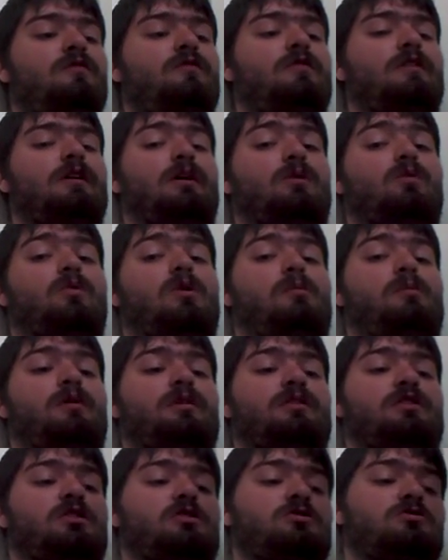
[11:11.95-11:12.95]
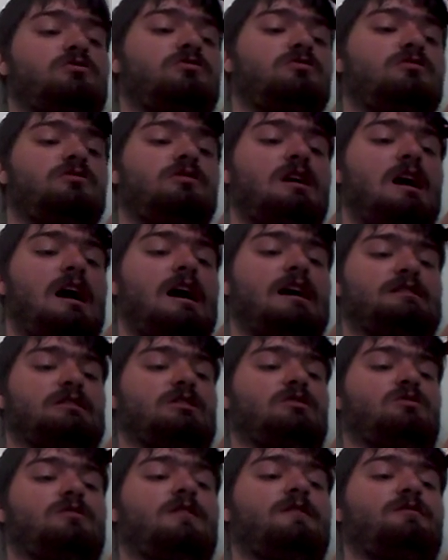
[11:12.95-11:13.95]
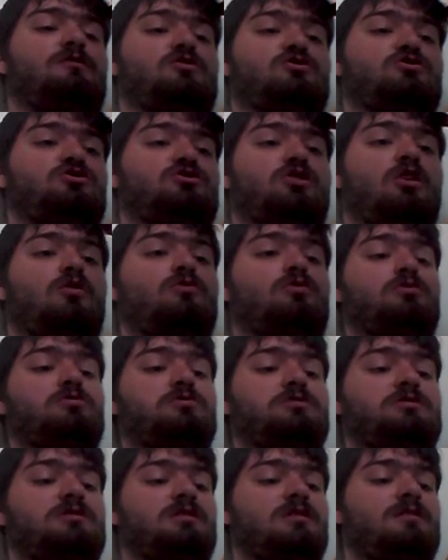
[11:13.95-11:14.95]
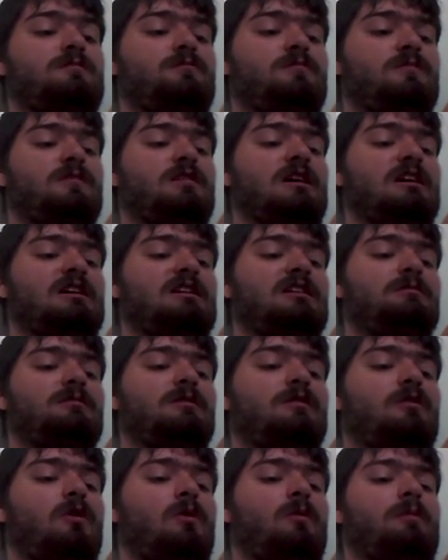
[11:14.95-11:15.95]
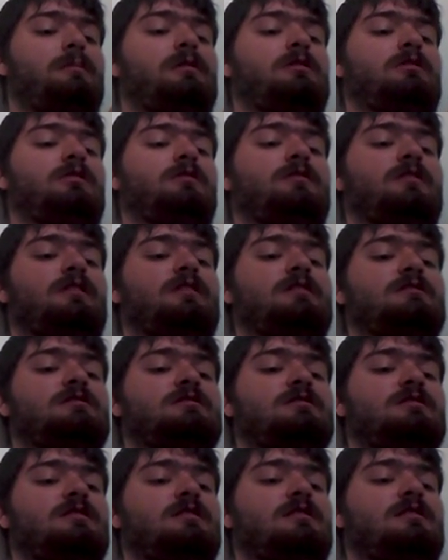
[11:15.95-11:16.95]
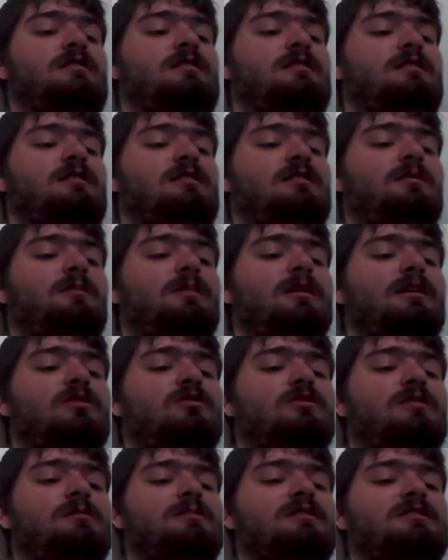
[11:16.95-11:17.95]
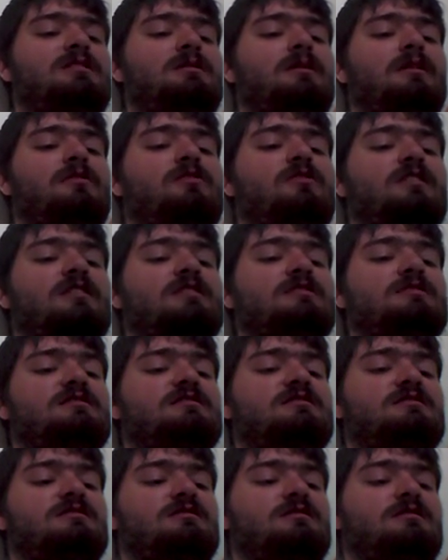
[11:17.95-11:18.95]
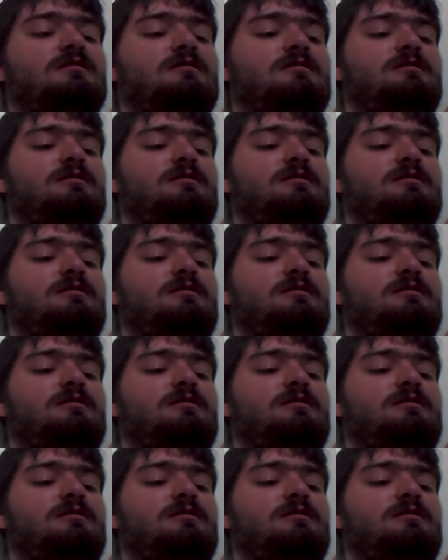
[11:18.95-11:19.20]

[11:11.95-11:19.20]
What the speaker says: Very well, my dear. I shall lift your souls. Then looked forward in her face. You mean you let me see my friends?